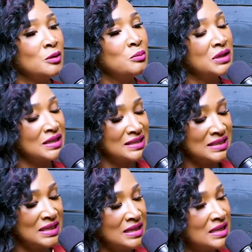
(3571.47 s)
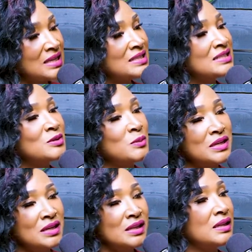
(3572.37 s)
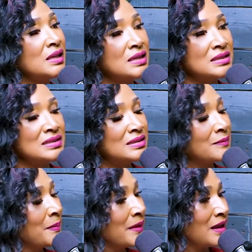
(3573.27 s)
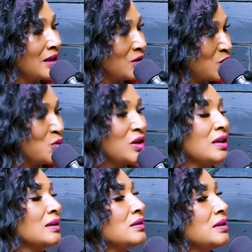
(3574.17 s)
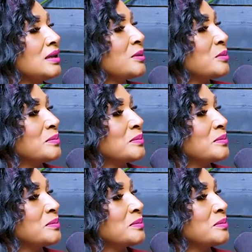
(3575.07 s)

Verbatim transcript: because he needs to be cleansed and you can't clean them.